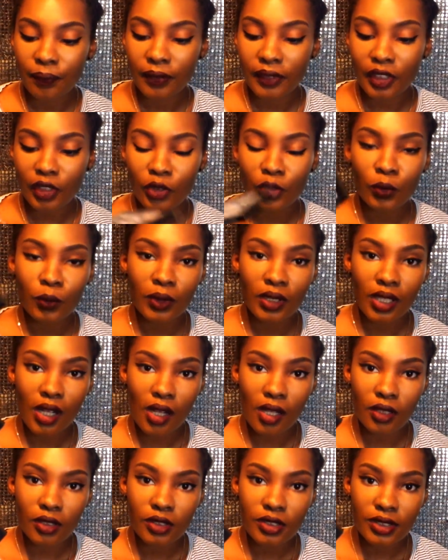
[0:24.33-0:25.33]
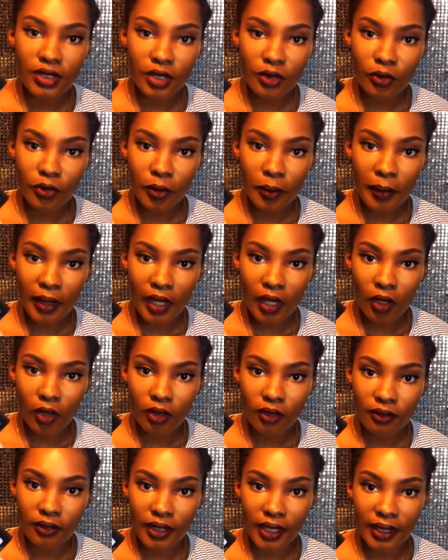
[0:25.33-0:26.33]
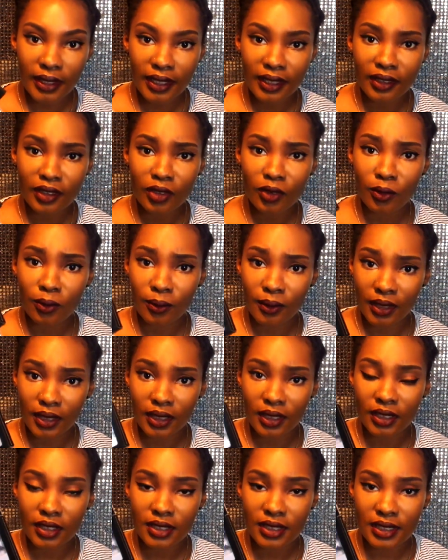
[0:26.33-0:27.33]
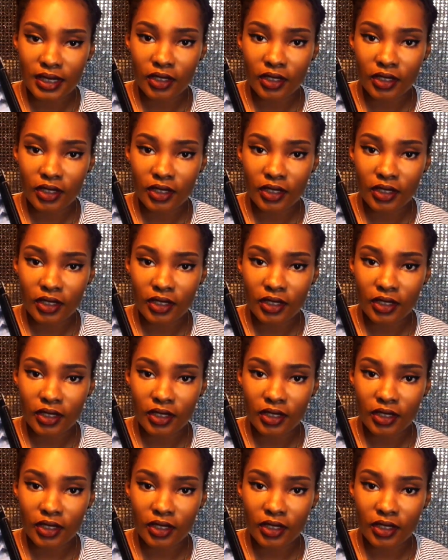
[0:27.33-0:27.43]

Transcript: They're $3. They're from Elf, and I think they're a really good